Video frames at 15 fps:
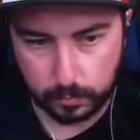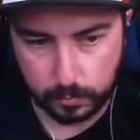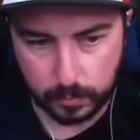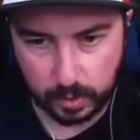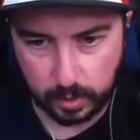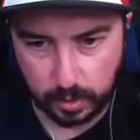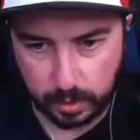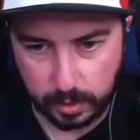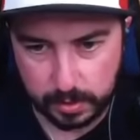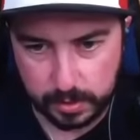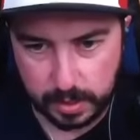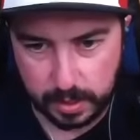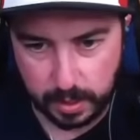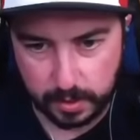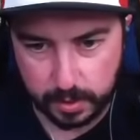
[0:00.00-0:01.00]
Alright, it's
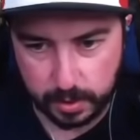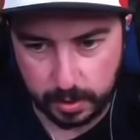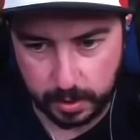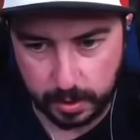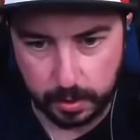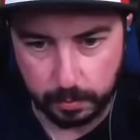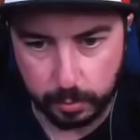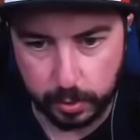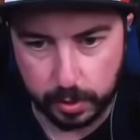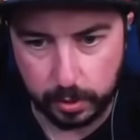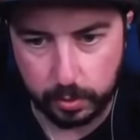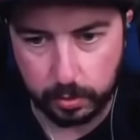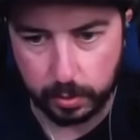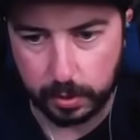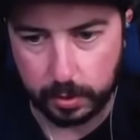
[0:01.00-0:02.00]
actually like a pretty
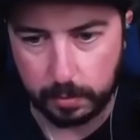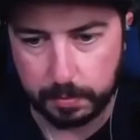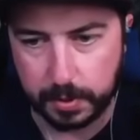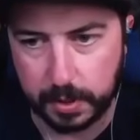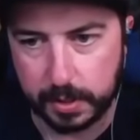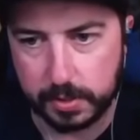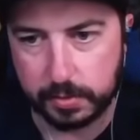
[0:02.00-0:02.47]
cool little place